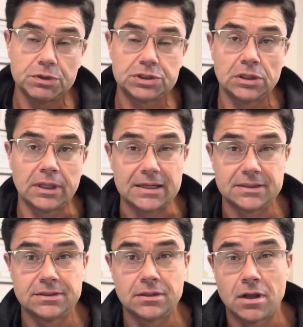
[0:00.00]
which
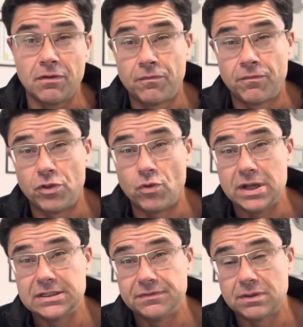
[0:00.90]
lasts for the
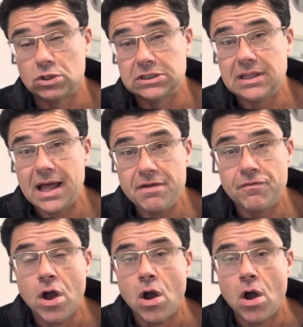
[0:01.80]
rest of someone's life,